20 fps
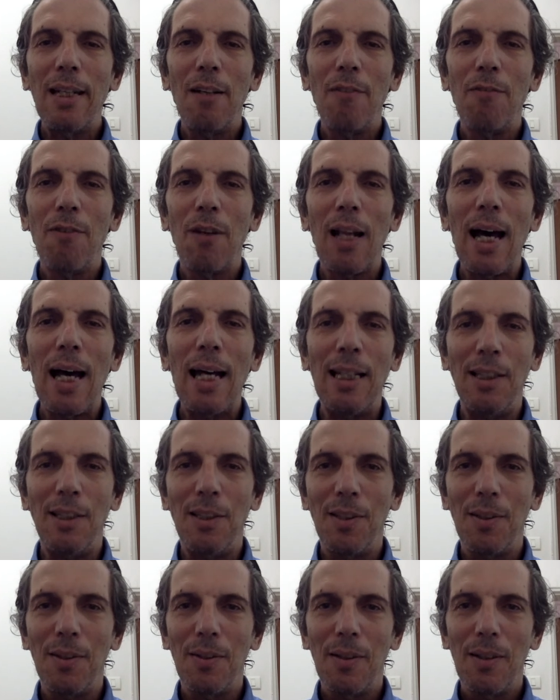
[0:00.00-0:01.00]
of
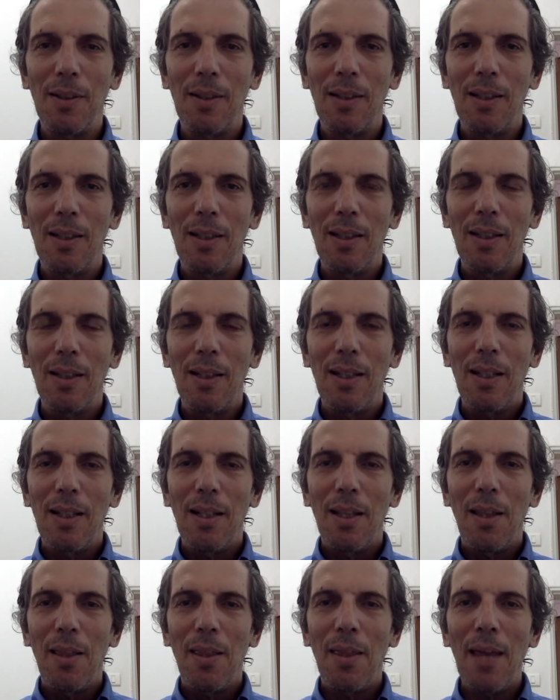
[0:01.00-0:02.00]
light
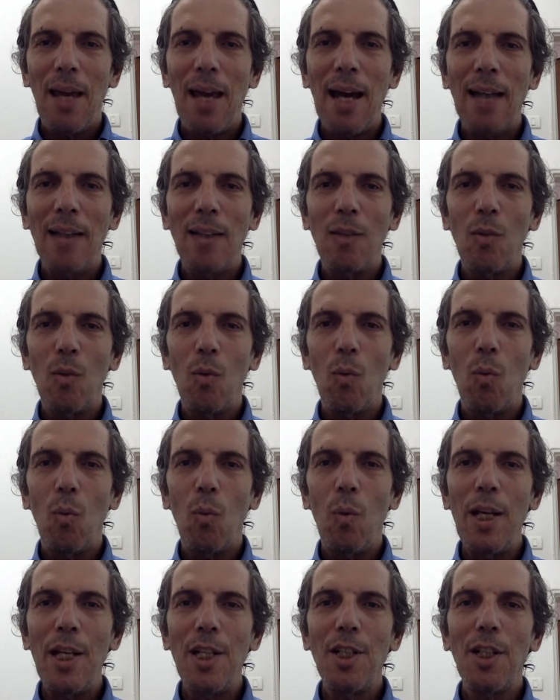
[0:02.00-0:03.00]
that
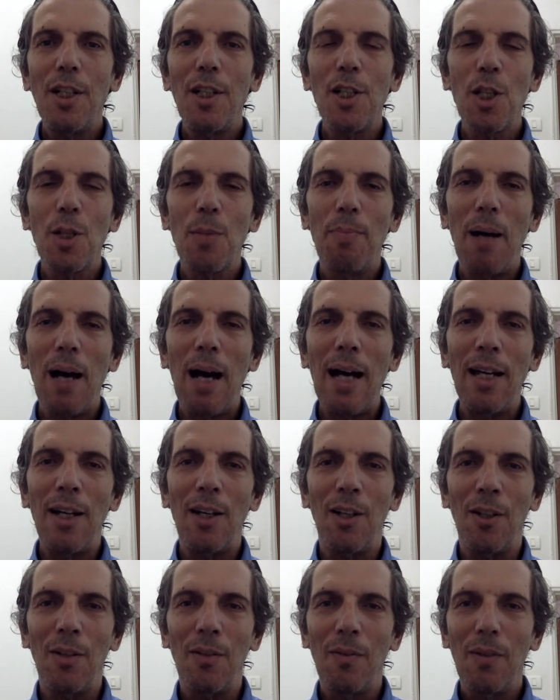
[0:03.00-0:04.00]
we should
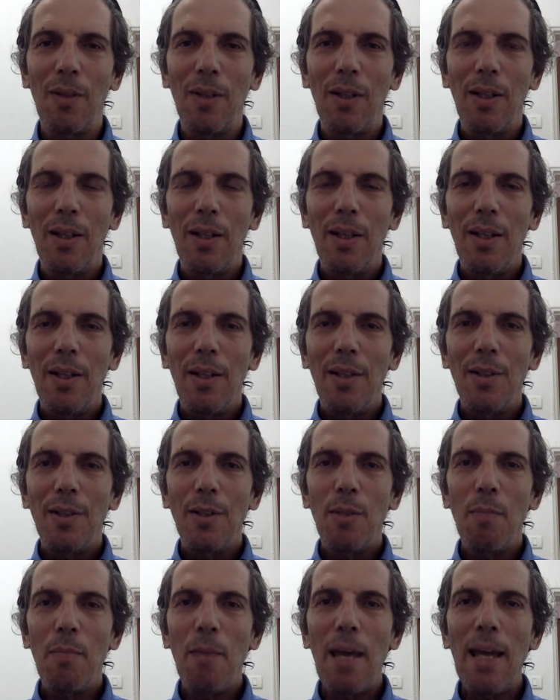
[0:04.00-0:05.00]
aspire
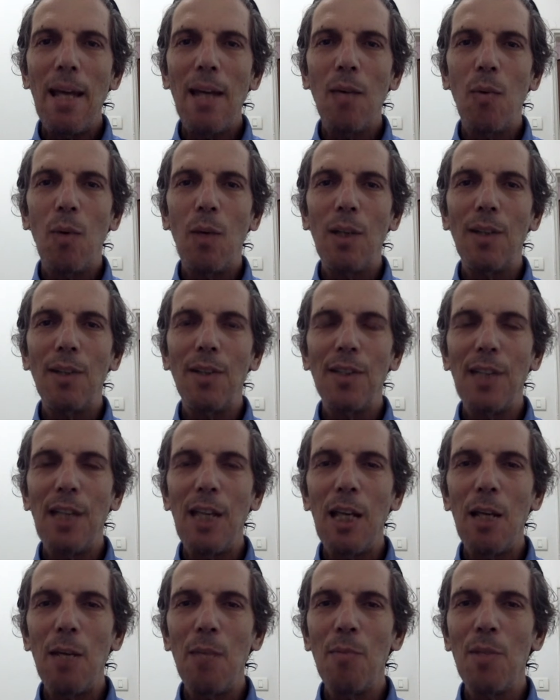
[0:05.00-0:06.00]
to make what
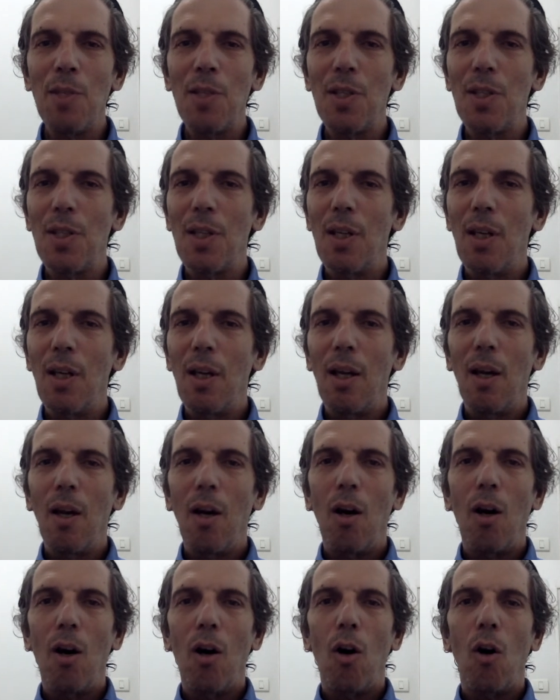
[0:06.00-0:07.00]
seems
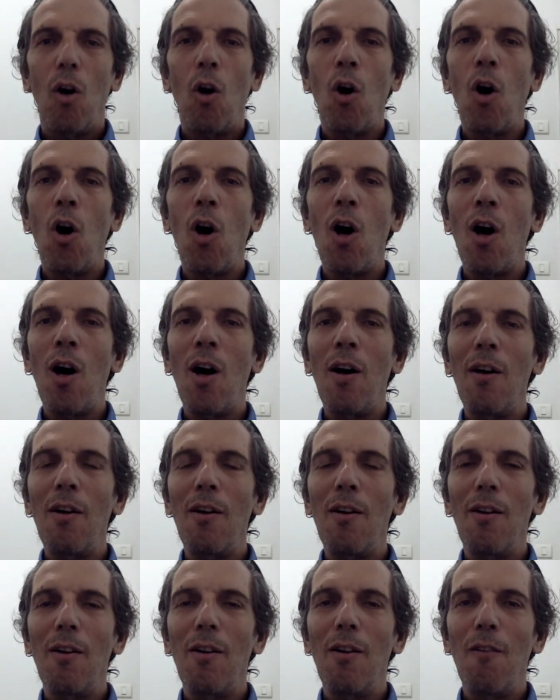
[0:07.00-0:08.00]

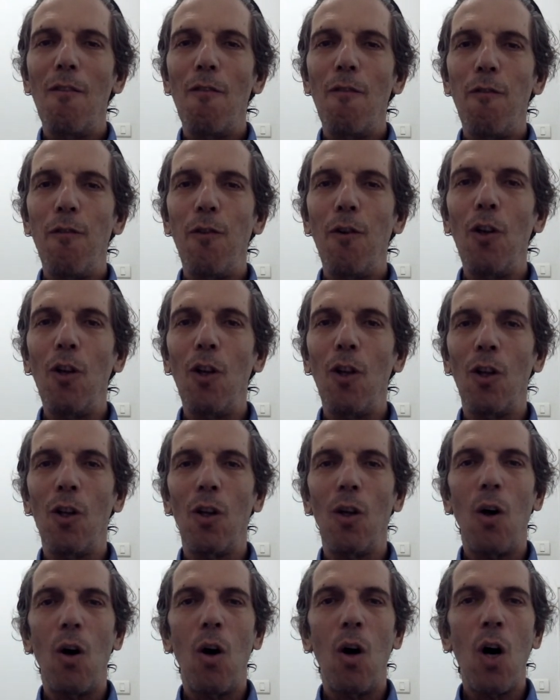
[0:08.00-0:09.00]

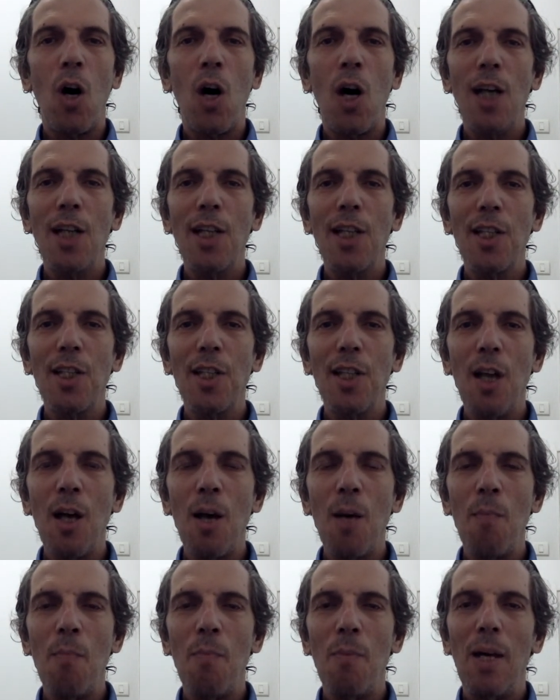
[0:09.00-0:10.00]
awful,
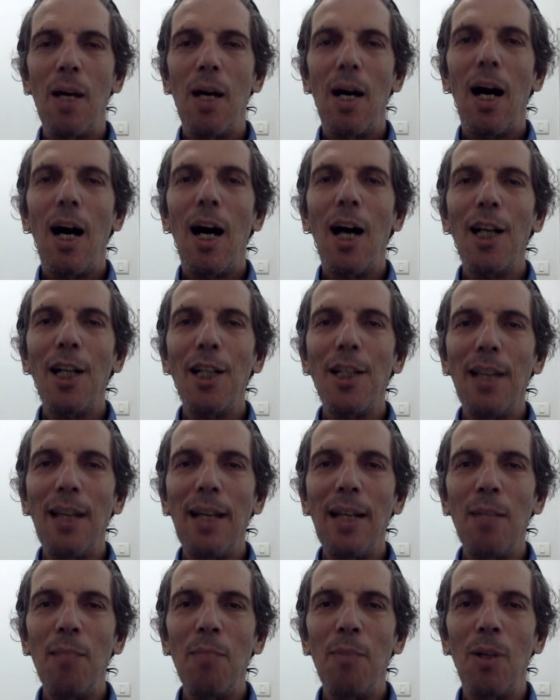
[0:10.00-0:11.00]
awesome,
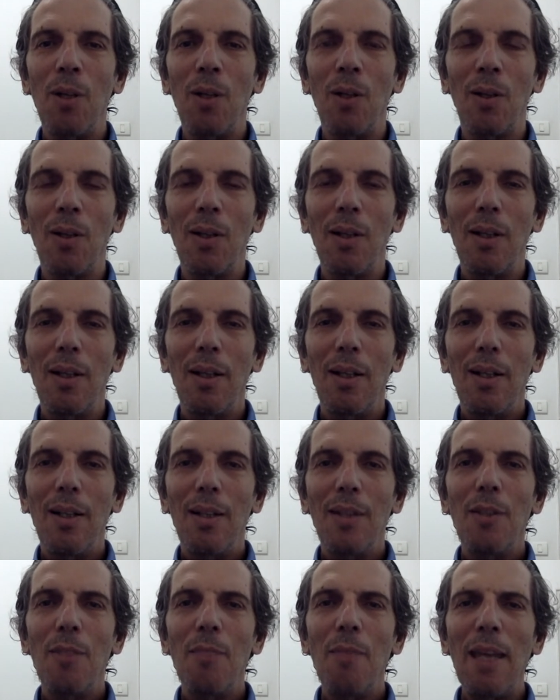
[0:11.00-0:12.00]
unattainable,
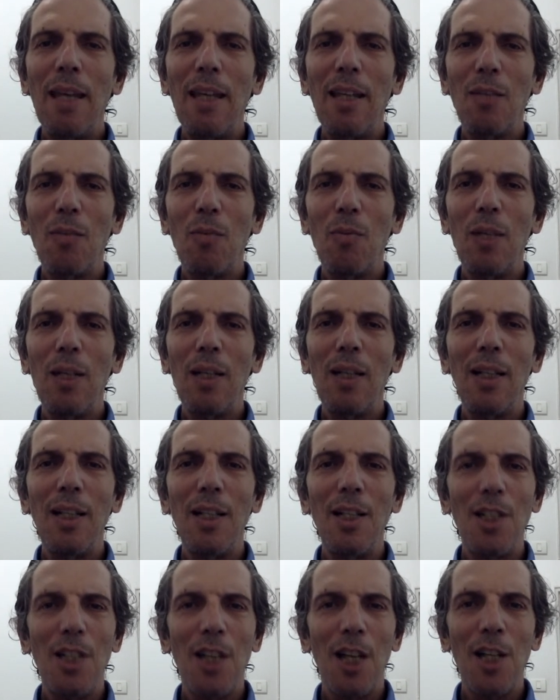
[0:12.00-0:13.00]
to make it
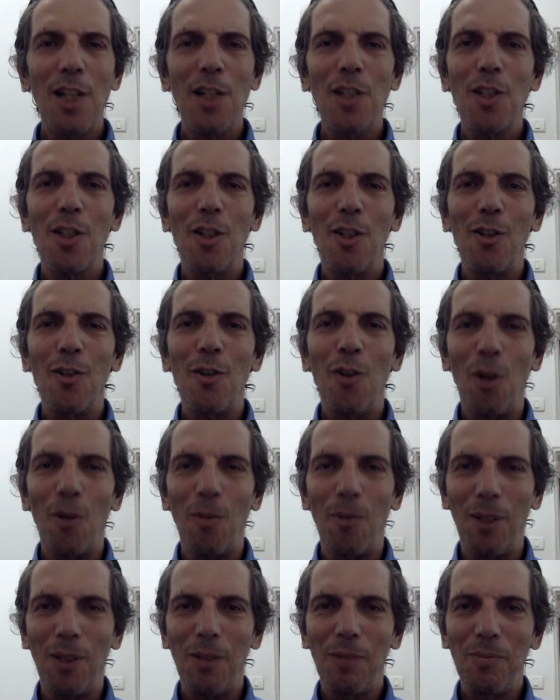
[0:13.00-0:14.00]
really just
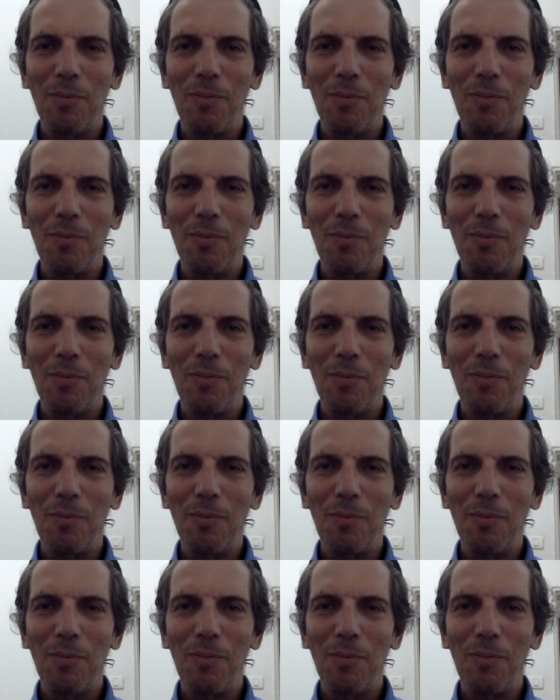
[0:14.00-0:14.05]
normal,